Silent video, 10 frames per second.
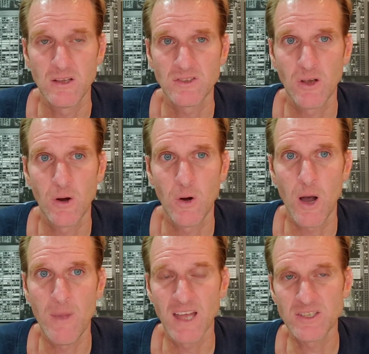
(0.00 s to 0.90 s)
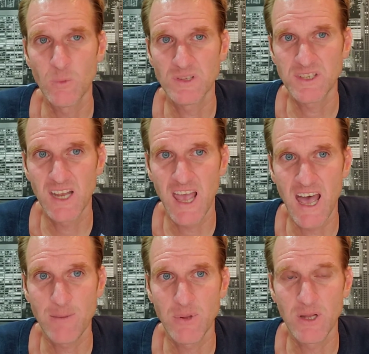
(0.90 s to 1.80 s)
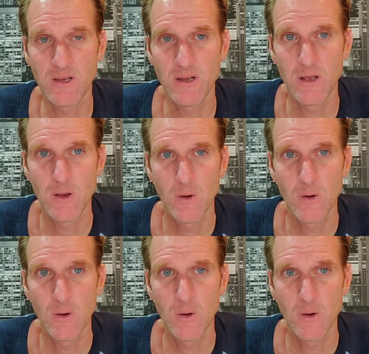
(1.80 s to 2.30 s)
So imagine what's gonna happen